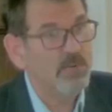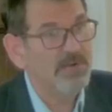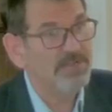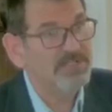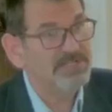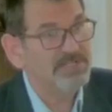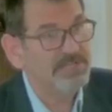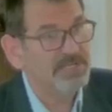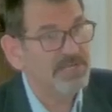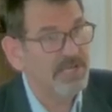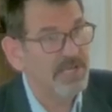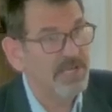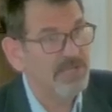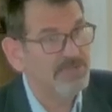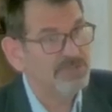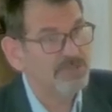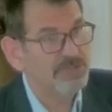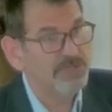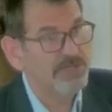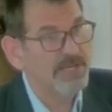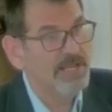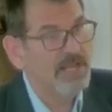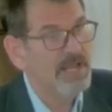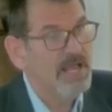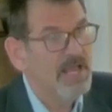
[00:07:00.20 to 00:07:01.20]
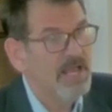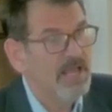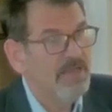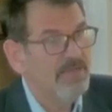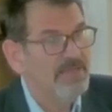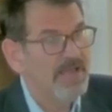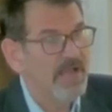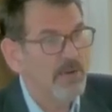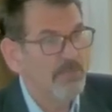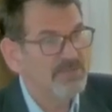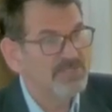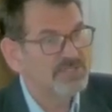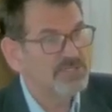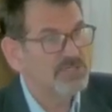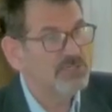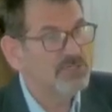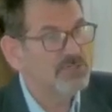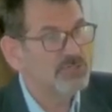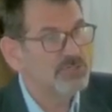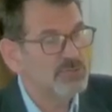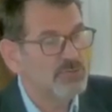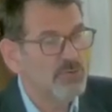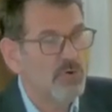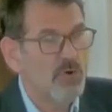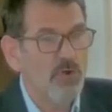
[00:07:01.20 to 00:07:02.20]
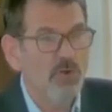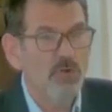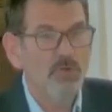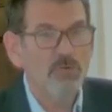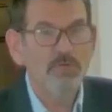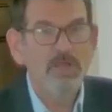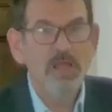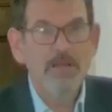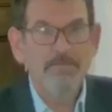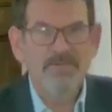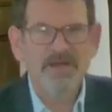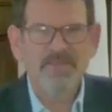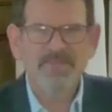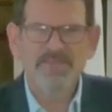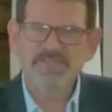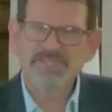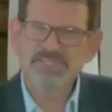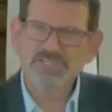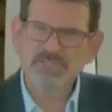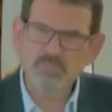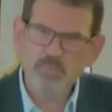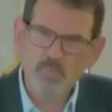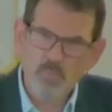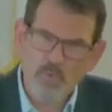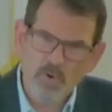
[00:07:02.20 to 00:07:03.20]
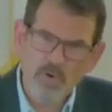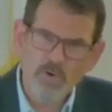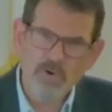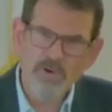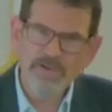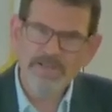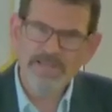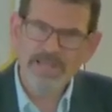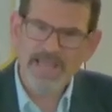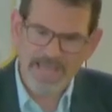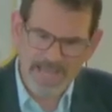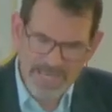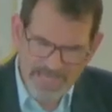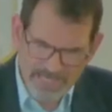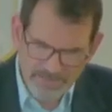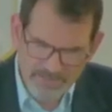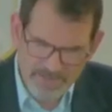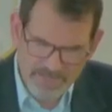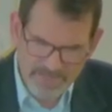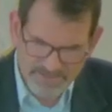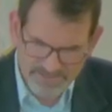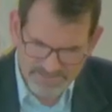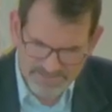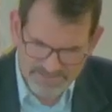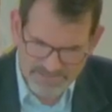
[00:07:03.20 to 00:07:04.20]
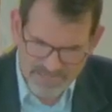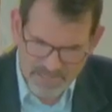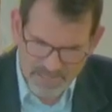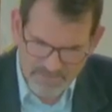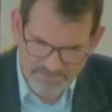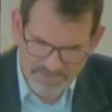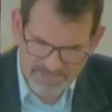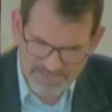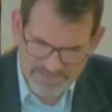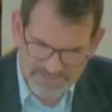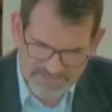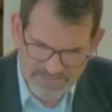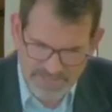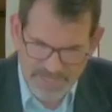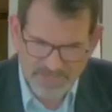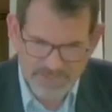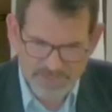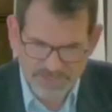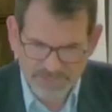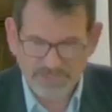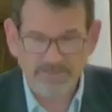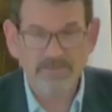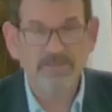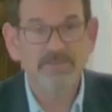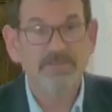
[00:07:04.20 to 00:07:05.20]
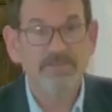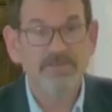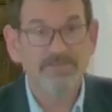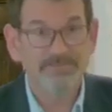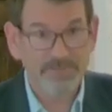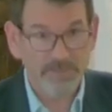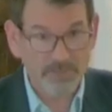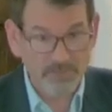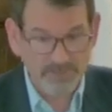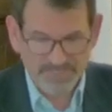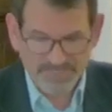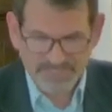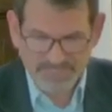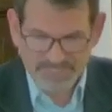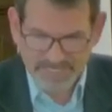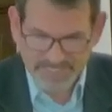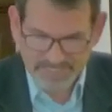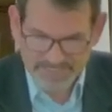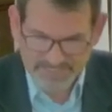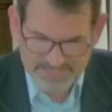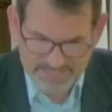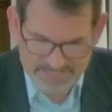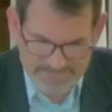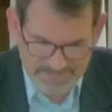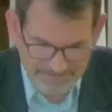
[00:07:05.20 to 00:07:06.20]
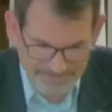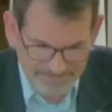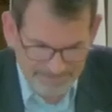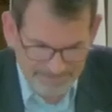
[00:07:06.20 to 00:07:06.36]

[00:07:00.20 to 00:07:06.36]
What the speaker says: into the country that was controlled by the sworn enemies of his nation, the Philistines.